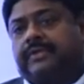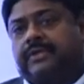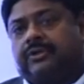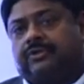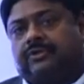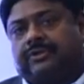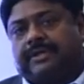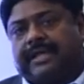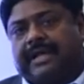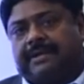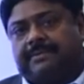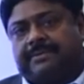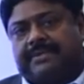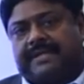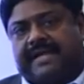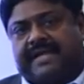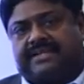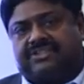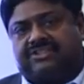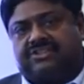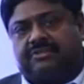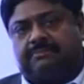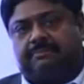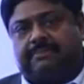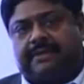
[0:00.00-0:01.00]
Climate
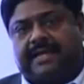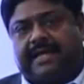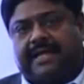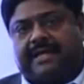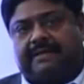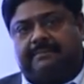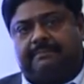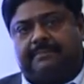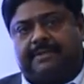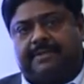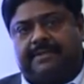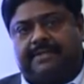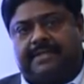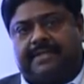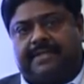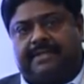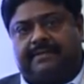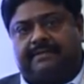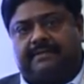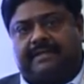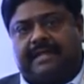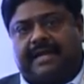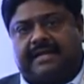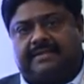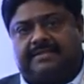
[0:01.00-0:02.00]
Action Plan, but
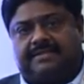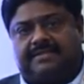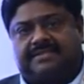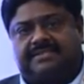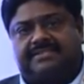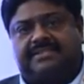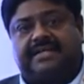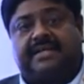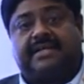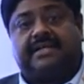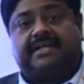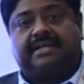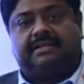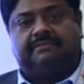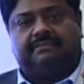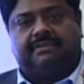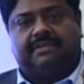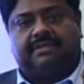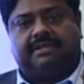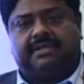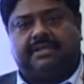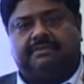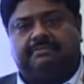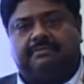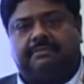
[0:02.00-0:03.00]
then at the state
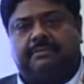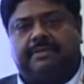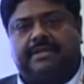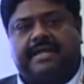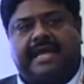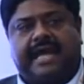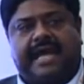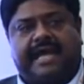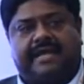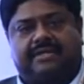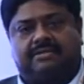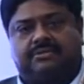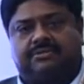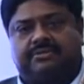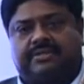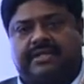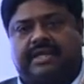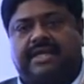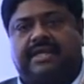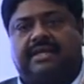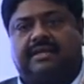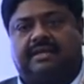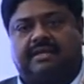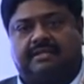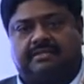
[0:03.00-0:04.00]
level, everybody had to
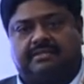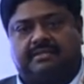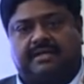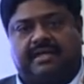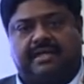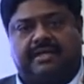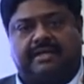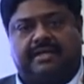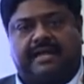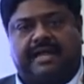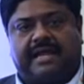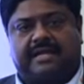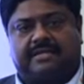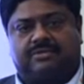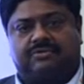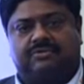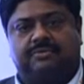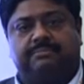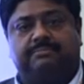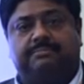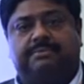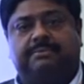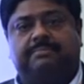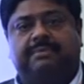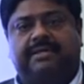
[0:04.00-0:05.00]
take it and had to
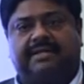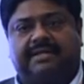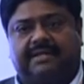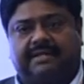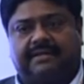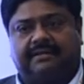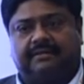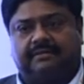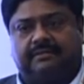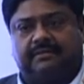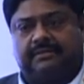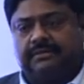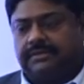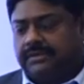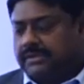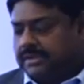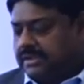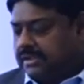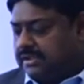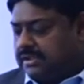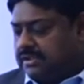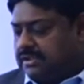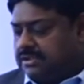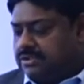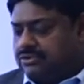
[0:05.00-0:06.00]
implement it.
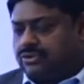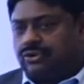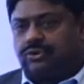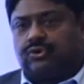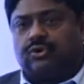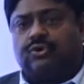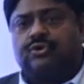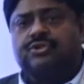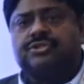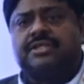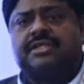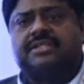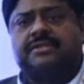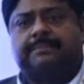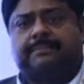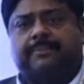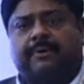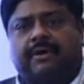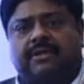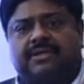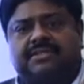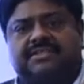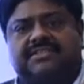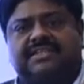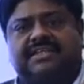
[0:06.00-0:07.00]
So those are the
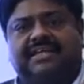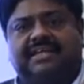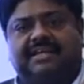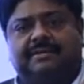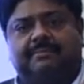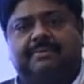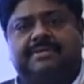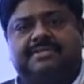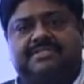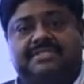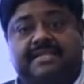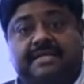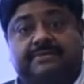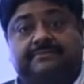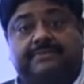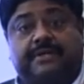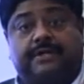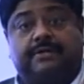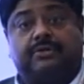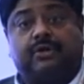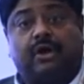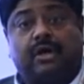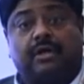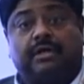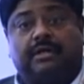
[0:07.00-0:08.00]
policy elements that we are
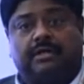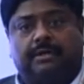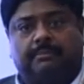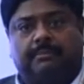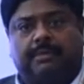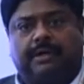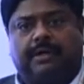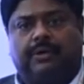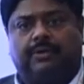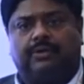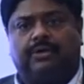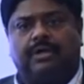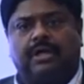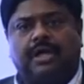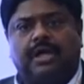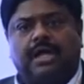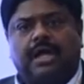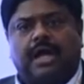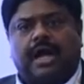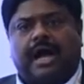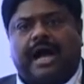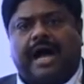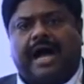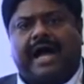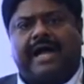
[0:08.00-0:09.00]
talking about.
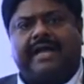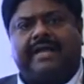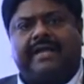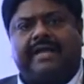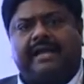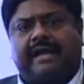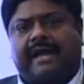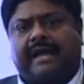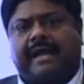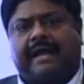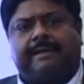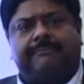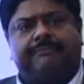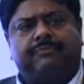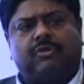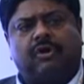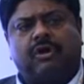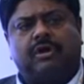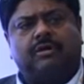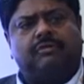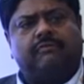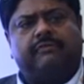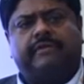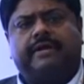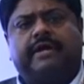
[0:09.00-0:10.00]
I am
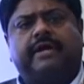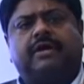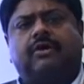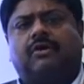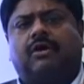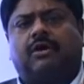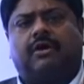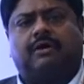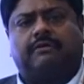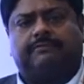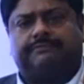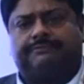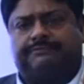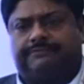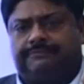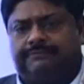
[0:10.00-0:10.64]
not aware of